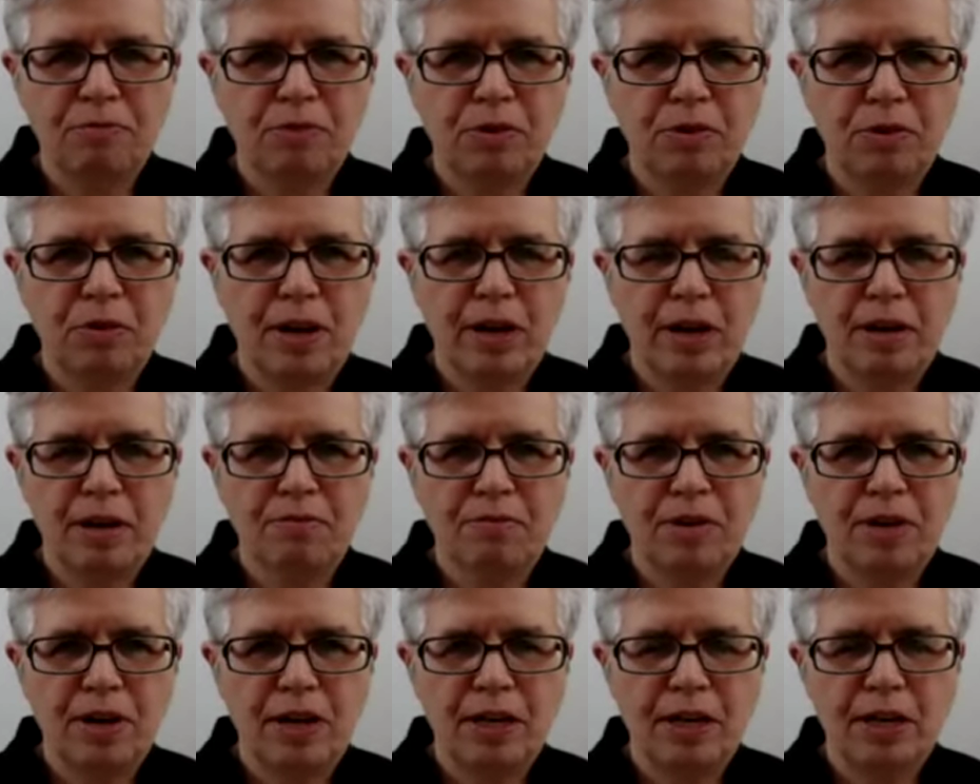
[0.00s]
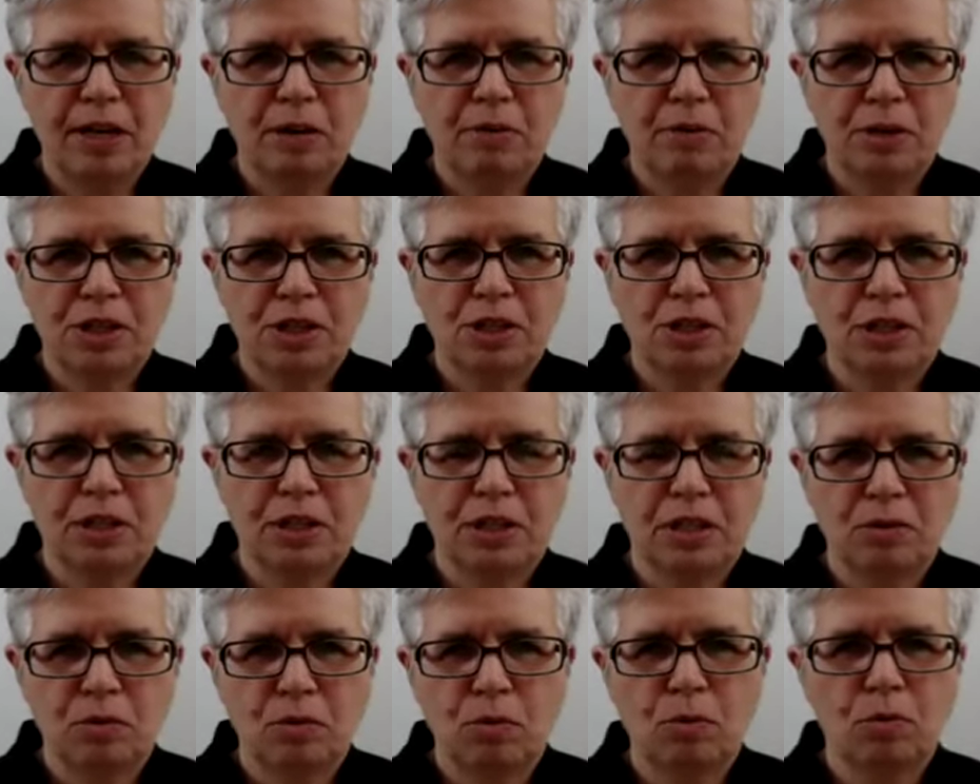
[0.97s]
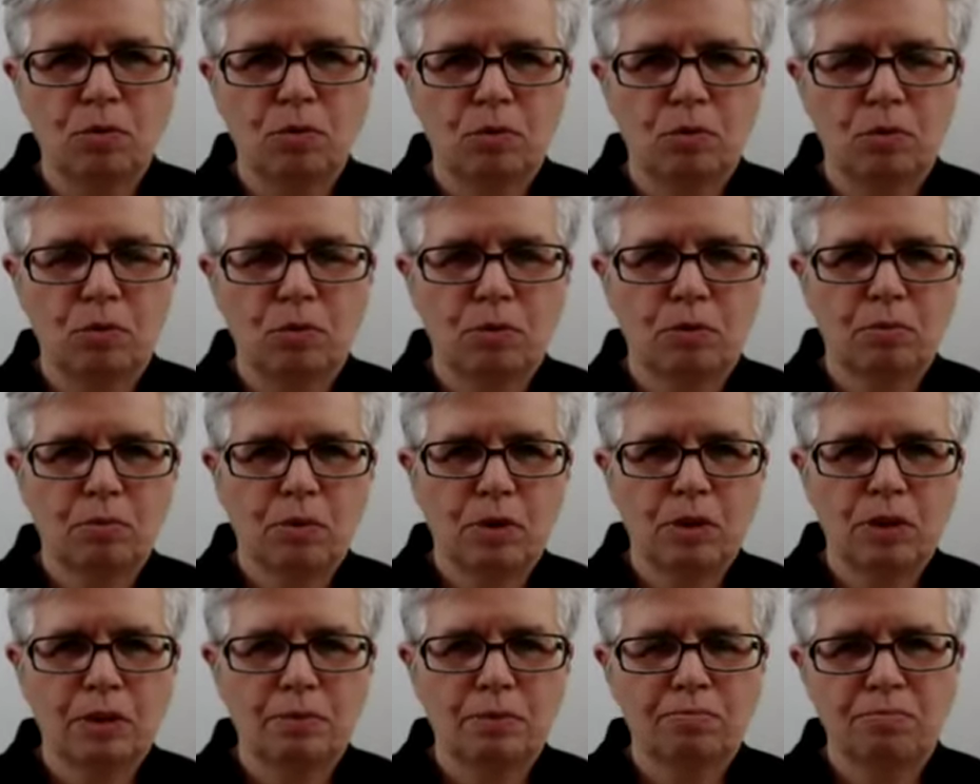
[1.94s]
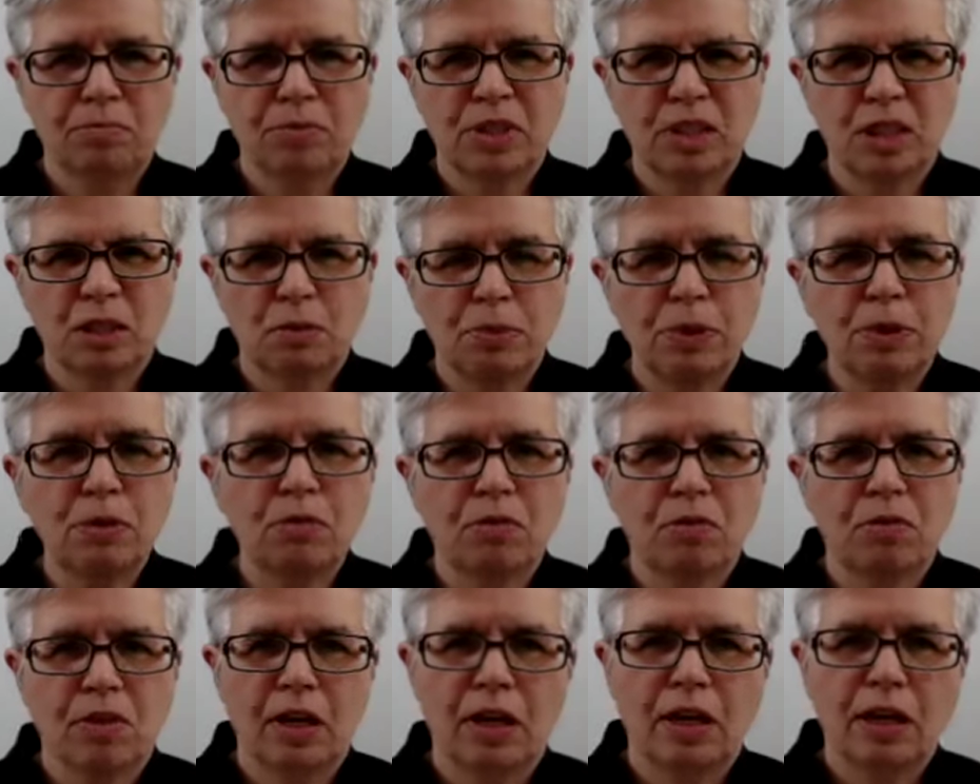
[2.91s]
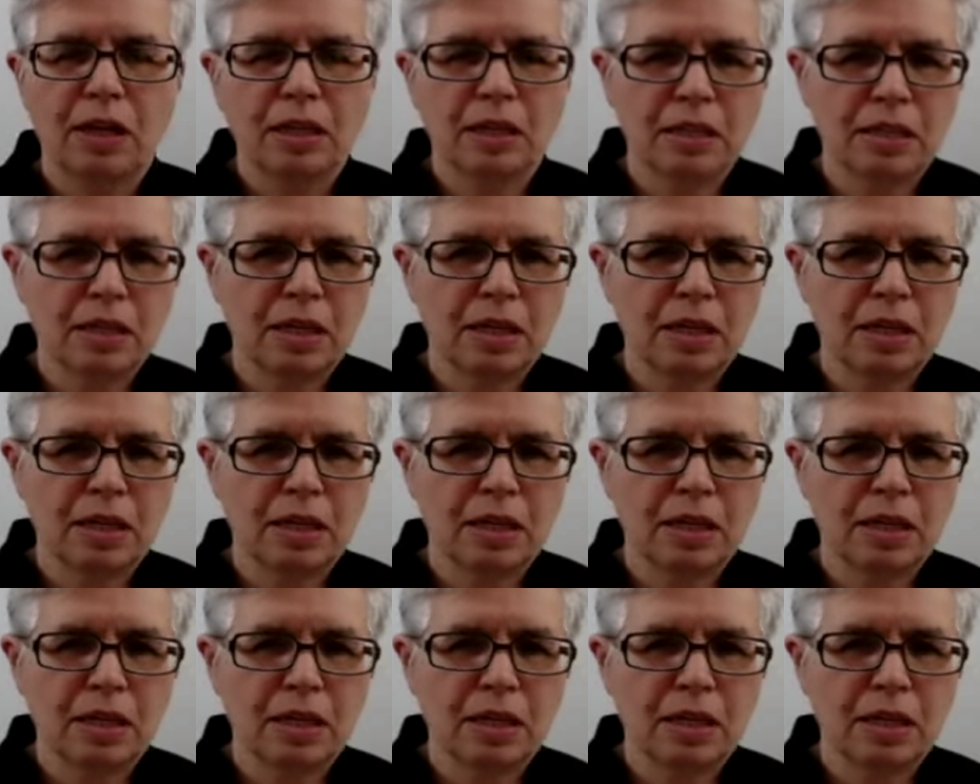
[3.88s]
If you have any questions at all or want to dispute things,